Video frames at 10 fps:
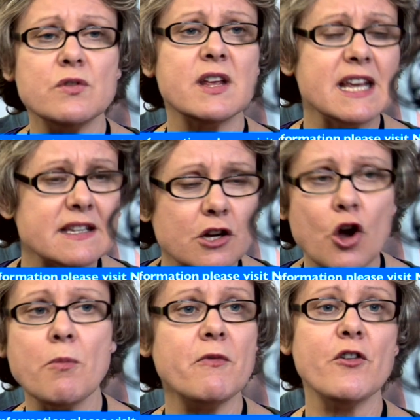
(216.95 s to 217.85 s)
need to
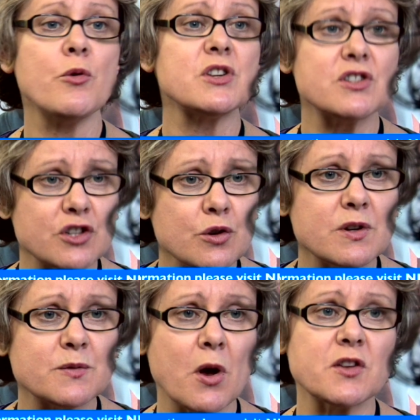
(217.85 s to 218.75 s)
come forward as
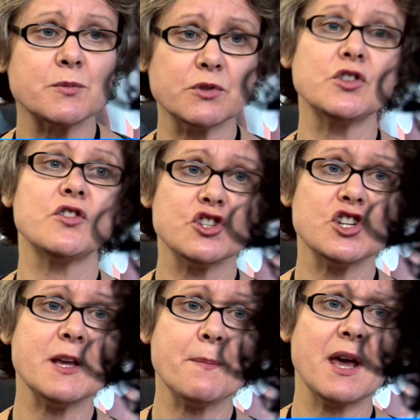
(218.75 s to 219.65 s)
soon as possible to the
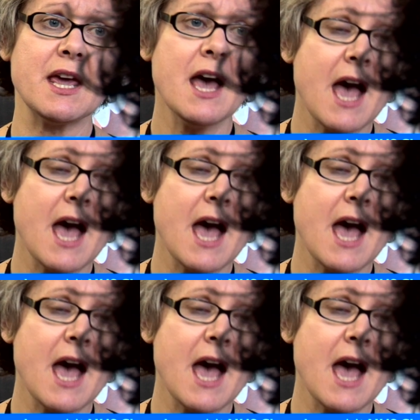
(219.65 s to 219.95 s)
GP